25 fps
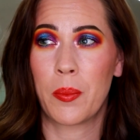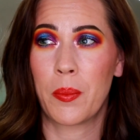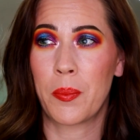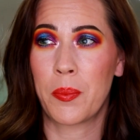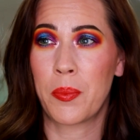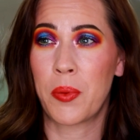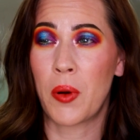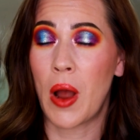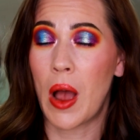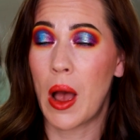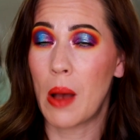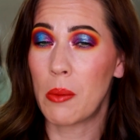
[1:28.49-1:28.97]

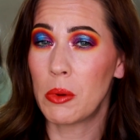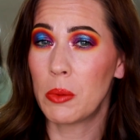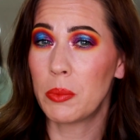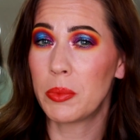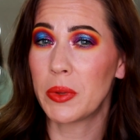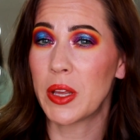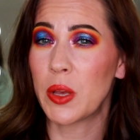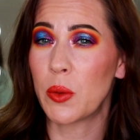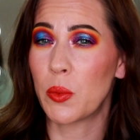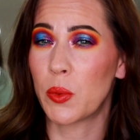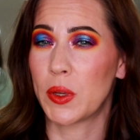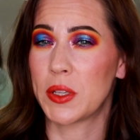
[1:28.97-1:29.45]

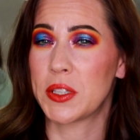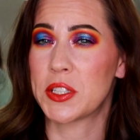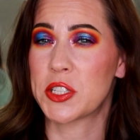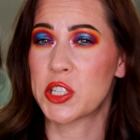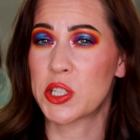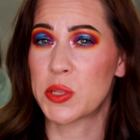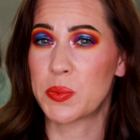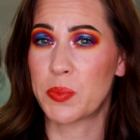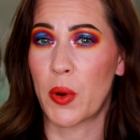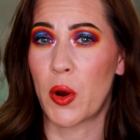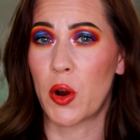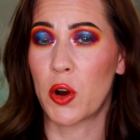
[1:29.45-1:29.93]
probably what
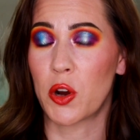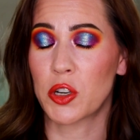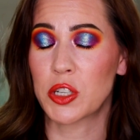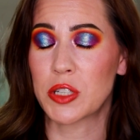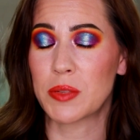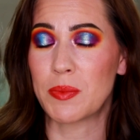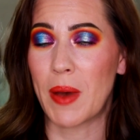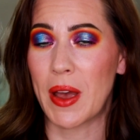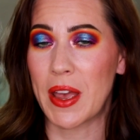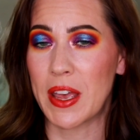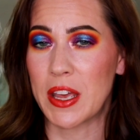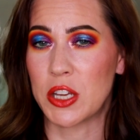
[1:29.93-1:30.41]
sparked
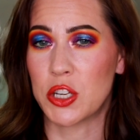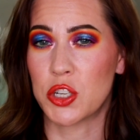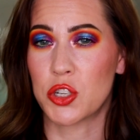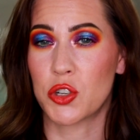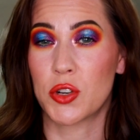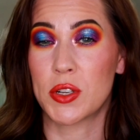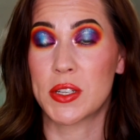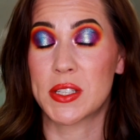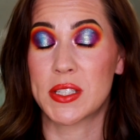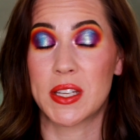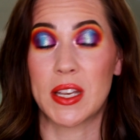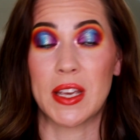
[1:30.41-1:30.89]
my
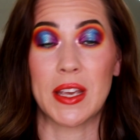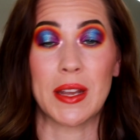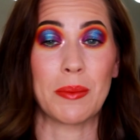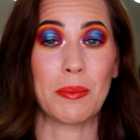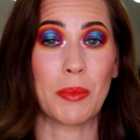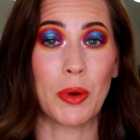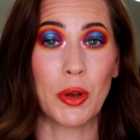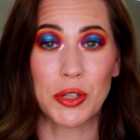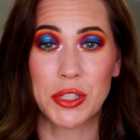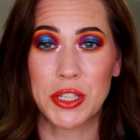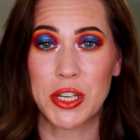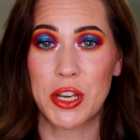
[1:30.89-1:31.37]
interest in
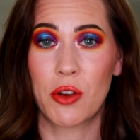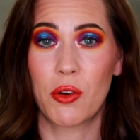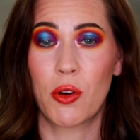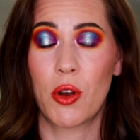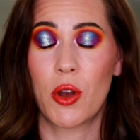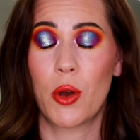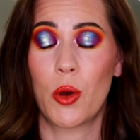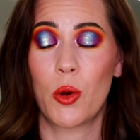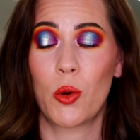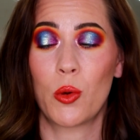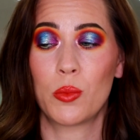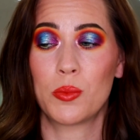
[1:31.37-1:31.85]

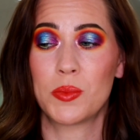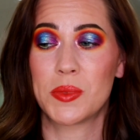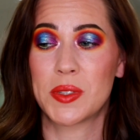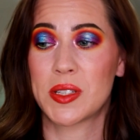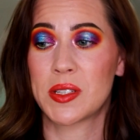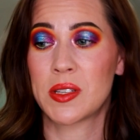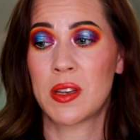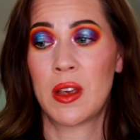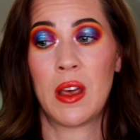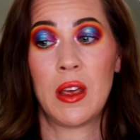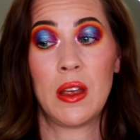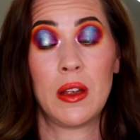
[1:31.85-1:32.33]

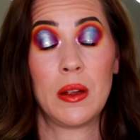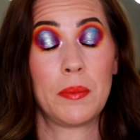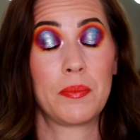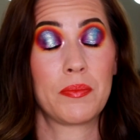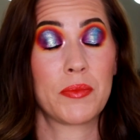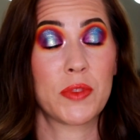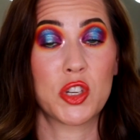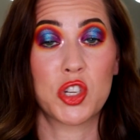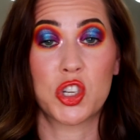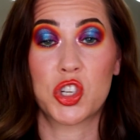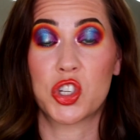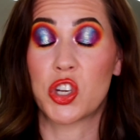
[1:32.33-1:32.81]
multichromes,
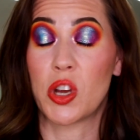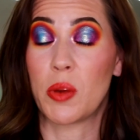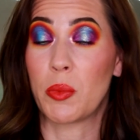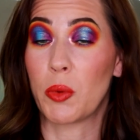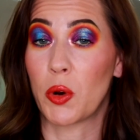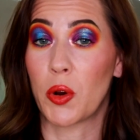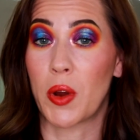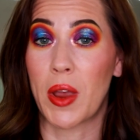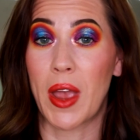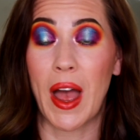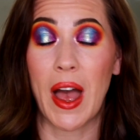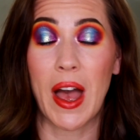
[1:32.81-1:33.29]

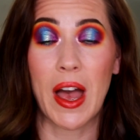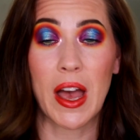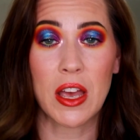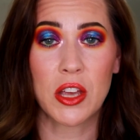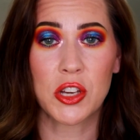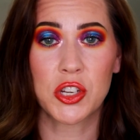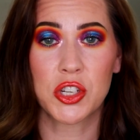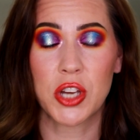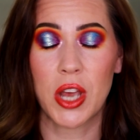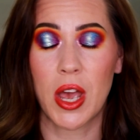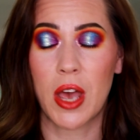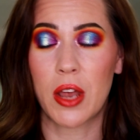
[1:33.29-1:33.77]
shimmery
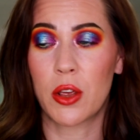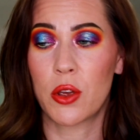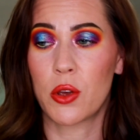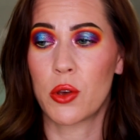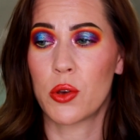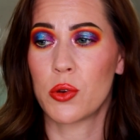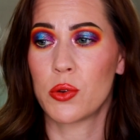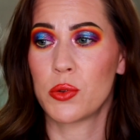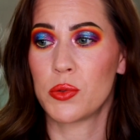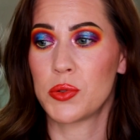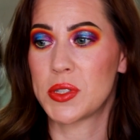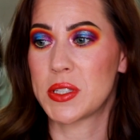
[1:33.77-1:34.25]

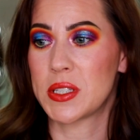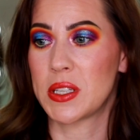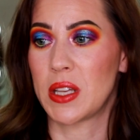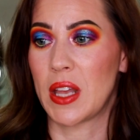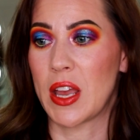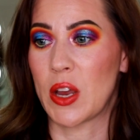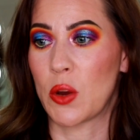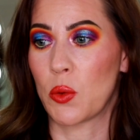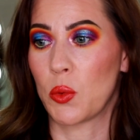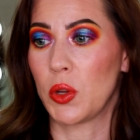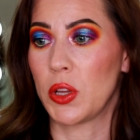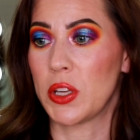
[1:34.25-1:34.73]
eyeshadows,
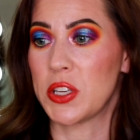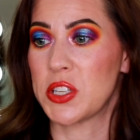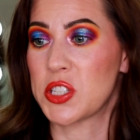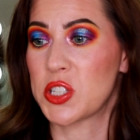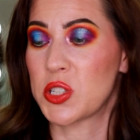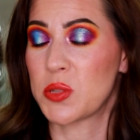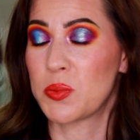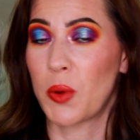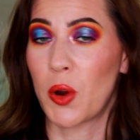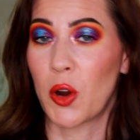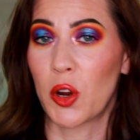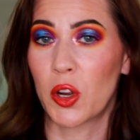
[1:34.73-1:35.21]
like really
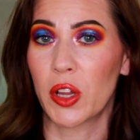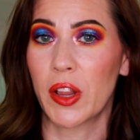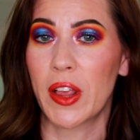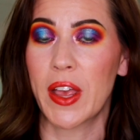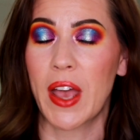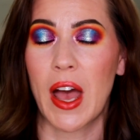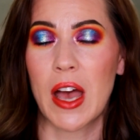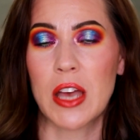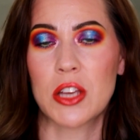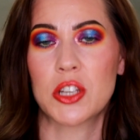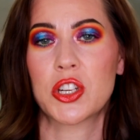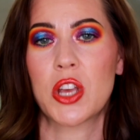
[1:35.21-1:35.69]
sparkly
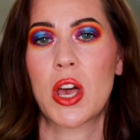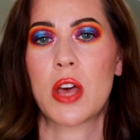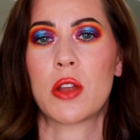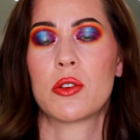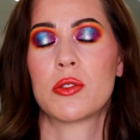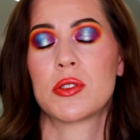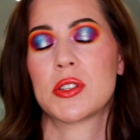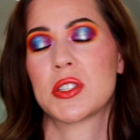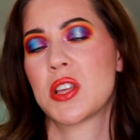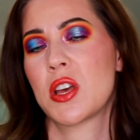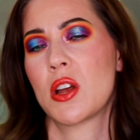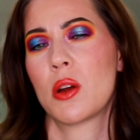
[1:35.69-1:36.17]

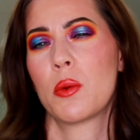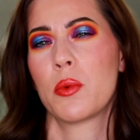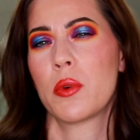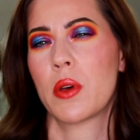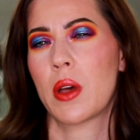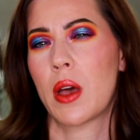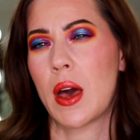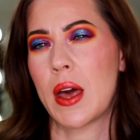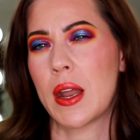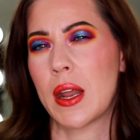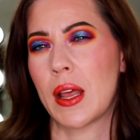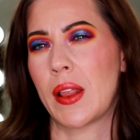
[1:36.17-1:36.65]
eyeshadows. They're what
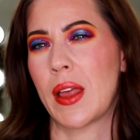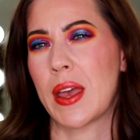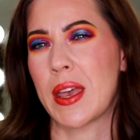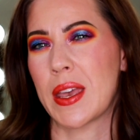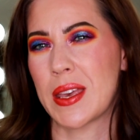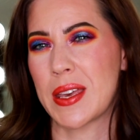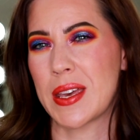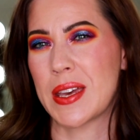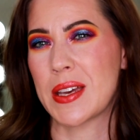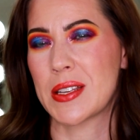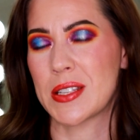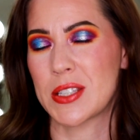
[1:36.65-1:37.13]
kind of like
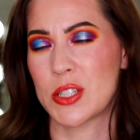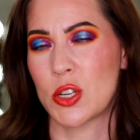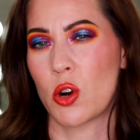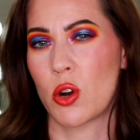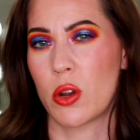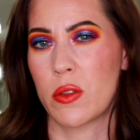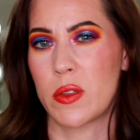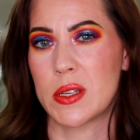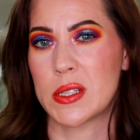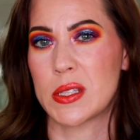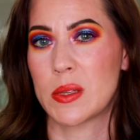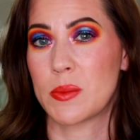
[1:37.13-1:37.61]
kickstarted
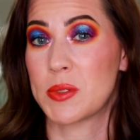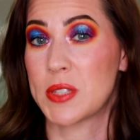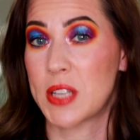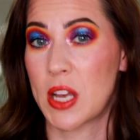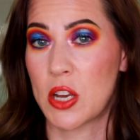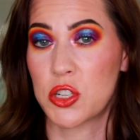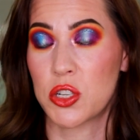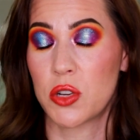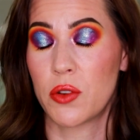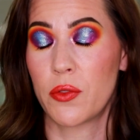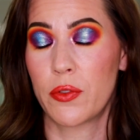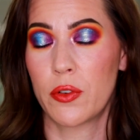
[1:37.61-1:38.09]
this
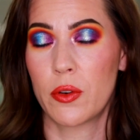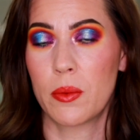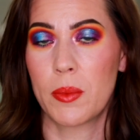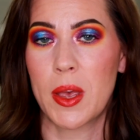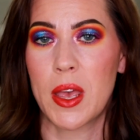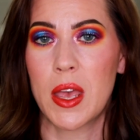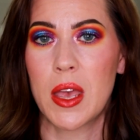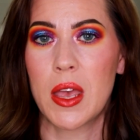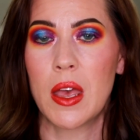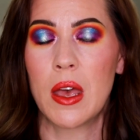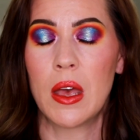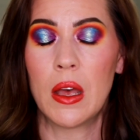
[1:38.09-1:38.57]
obsession for
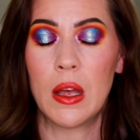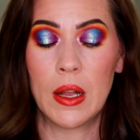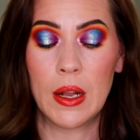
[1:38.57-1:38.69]
me.